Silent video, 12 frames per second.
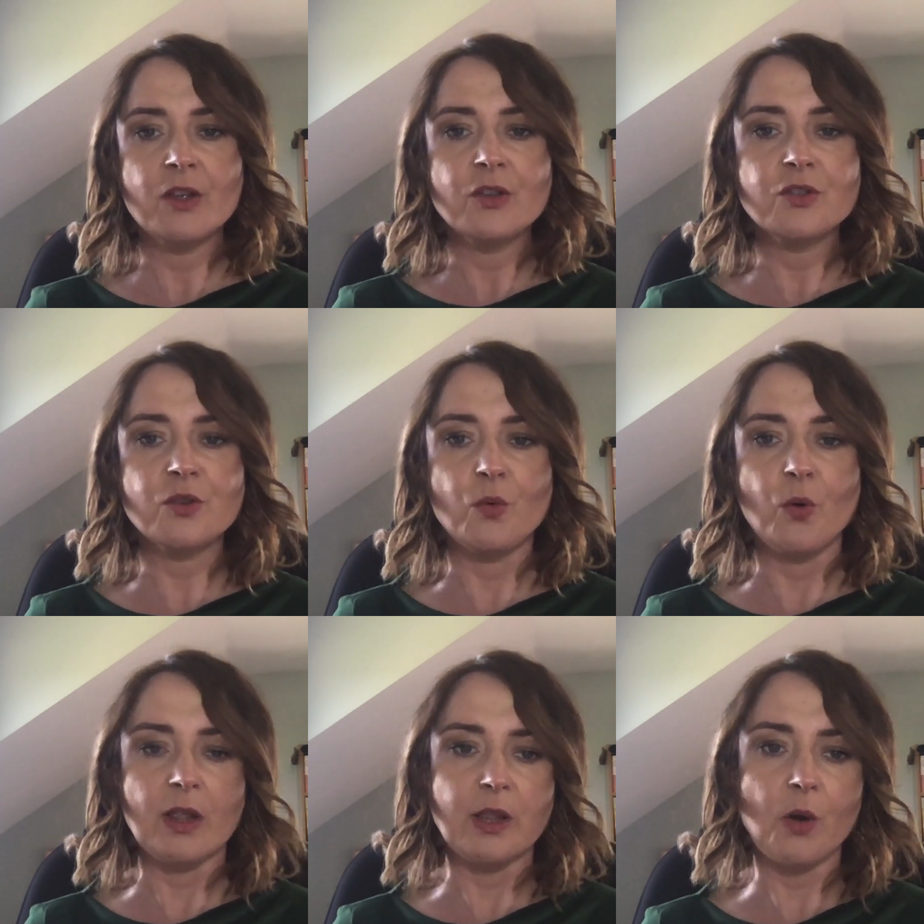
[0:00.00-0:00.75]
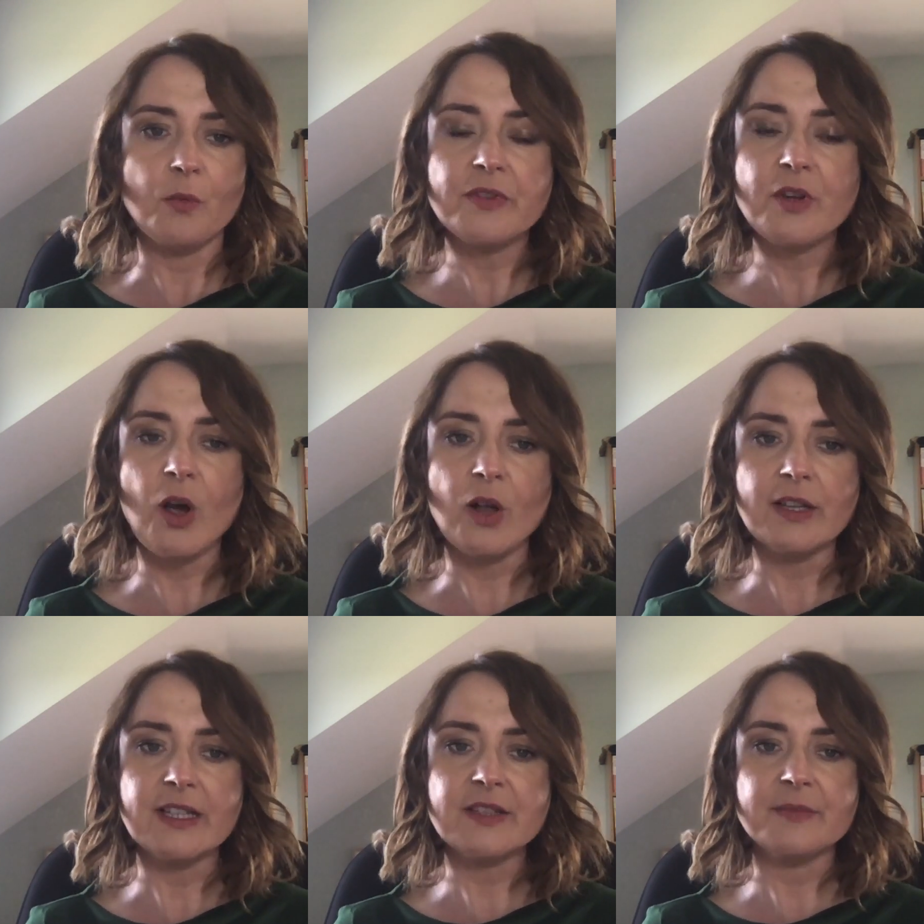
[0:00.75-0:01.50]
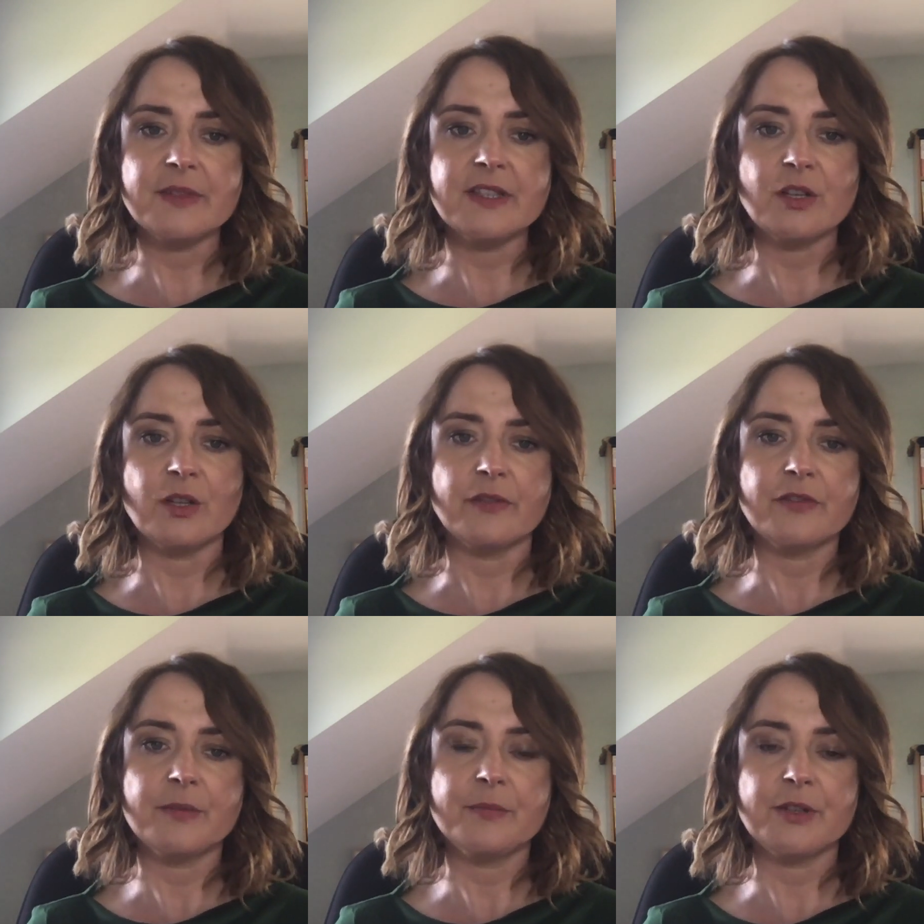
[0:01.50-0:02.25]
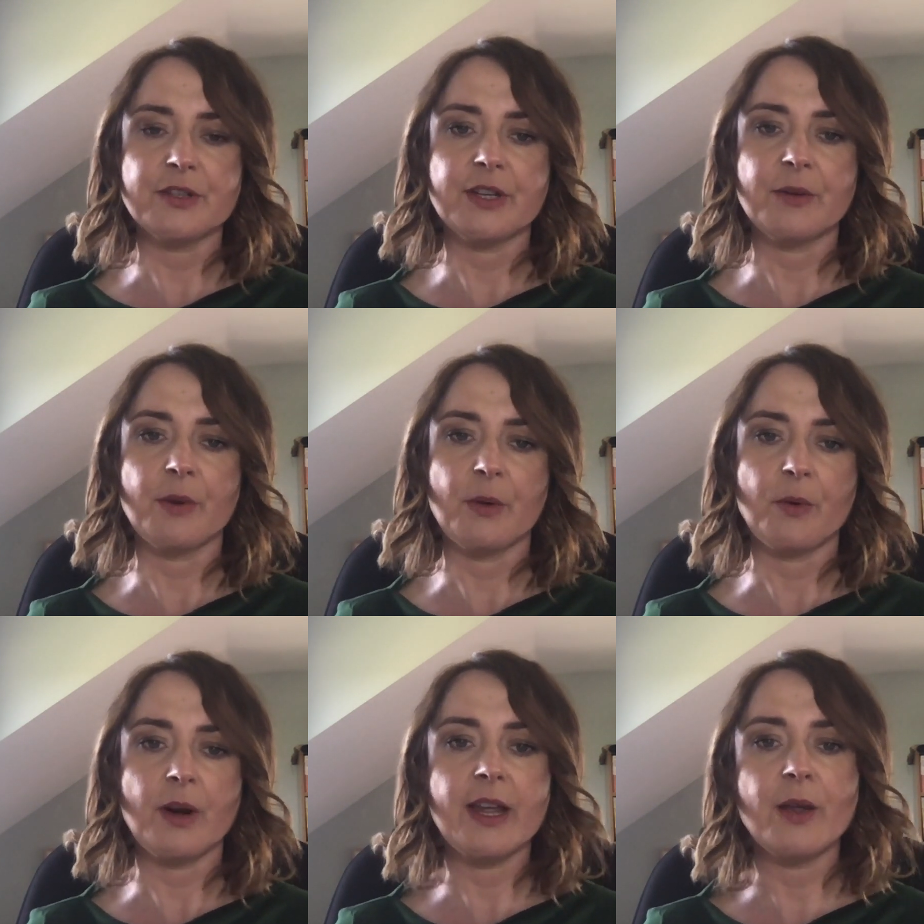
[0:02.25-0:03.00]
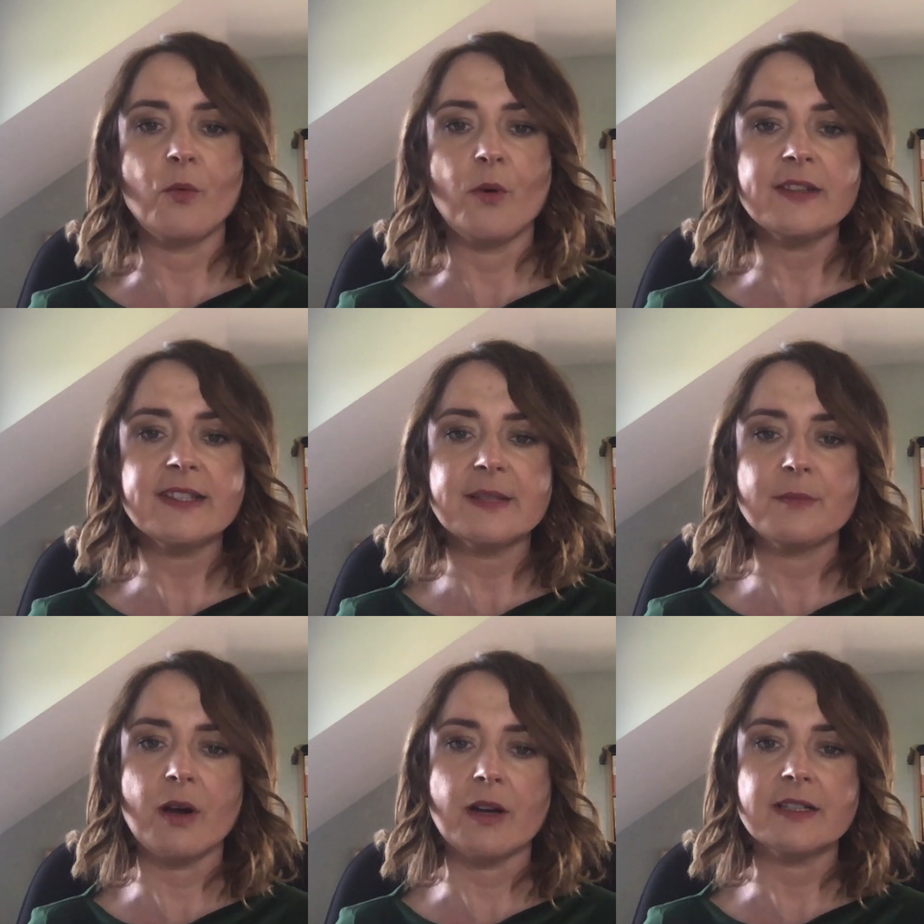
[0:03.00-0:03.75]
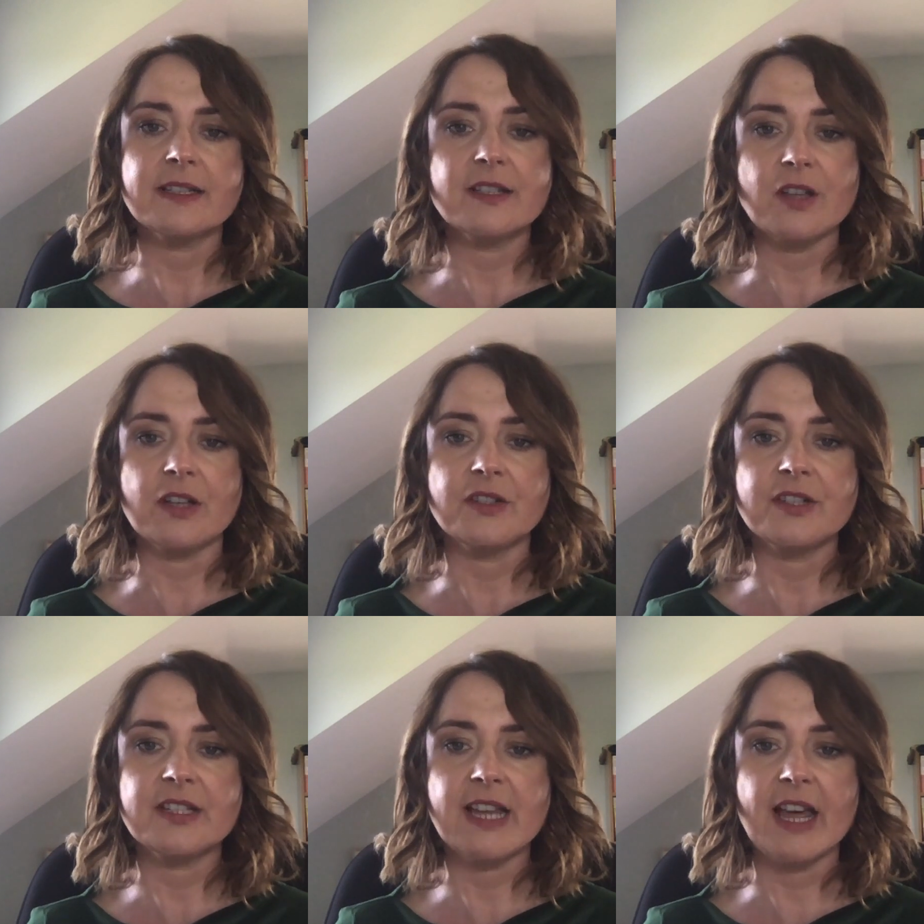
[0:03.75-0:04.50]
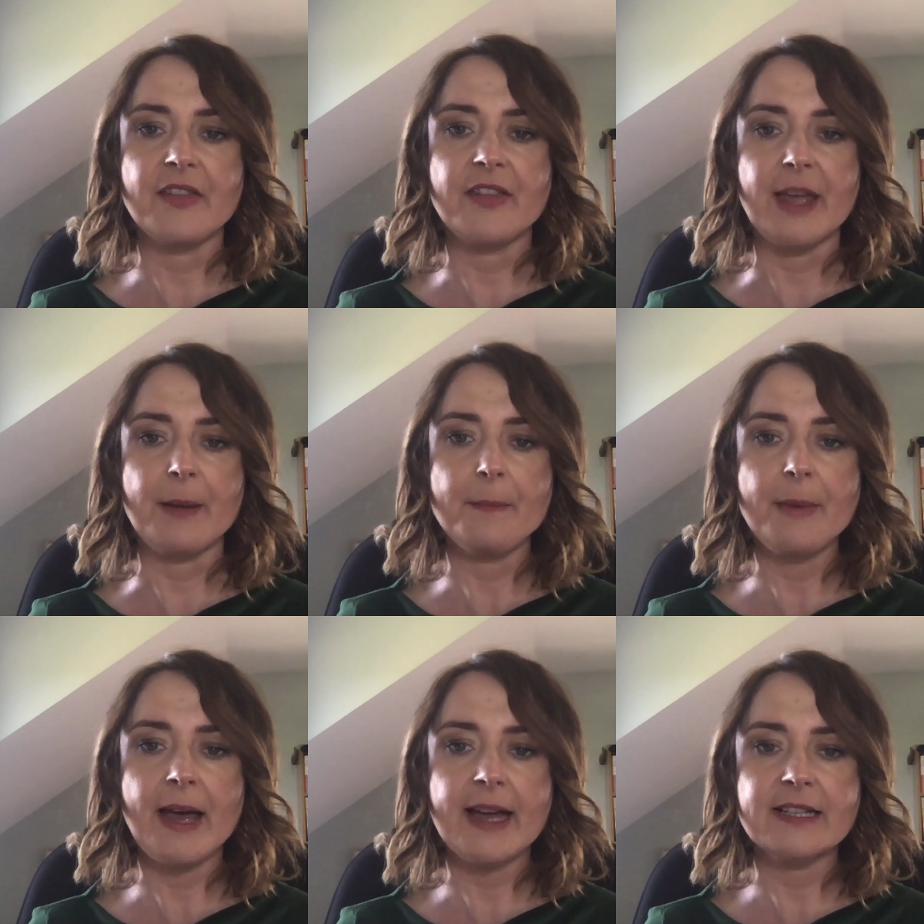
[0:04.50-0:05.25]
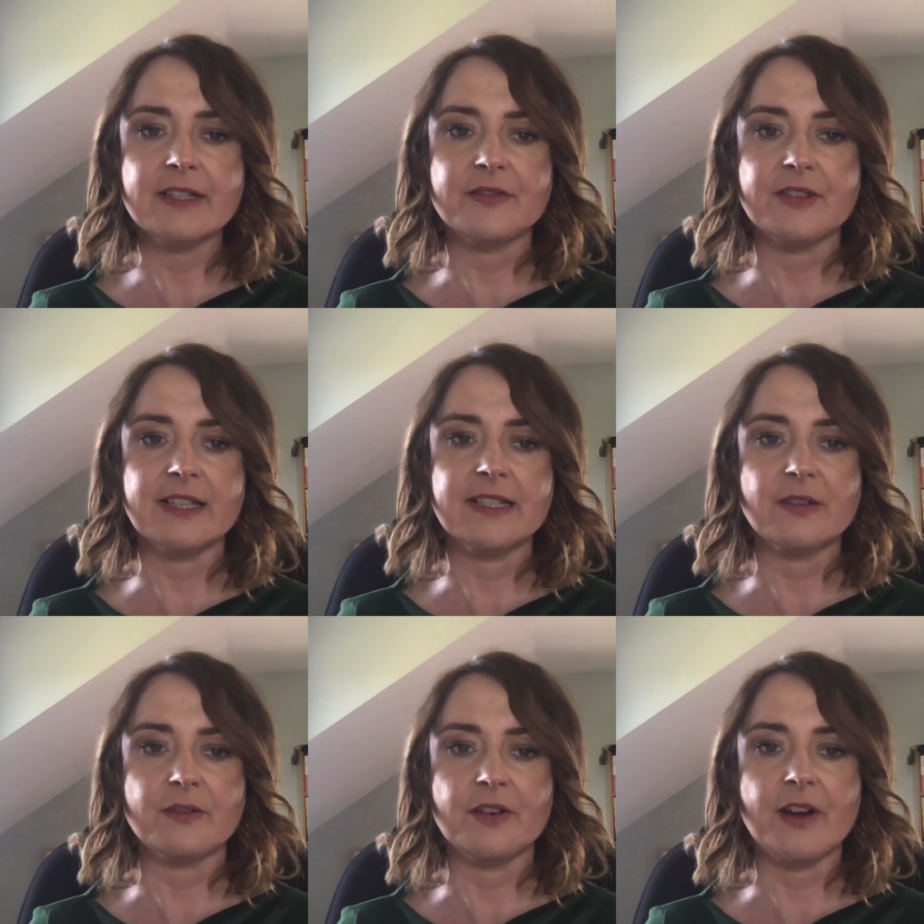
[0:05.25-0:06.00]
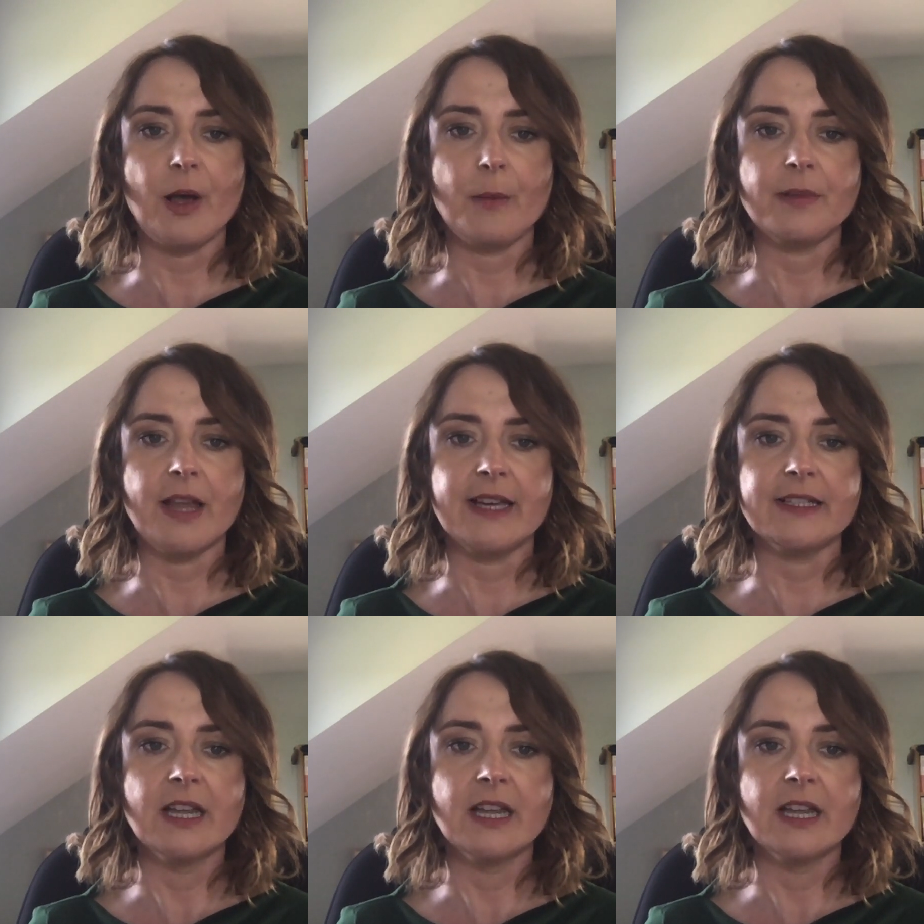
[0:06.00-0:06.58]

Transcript: So, along with colleagues from the School of Computing, we're working with Samaritans to understand the impact of this on their helpline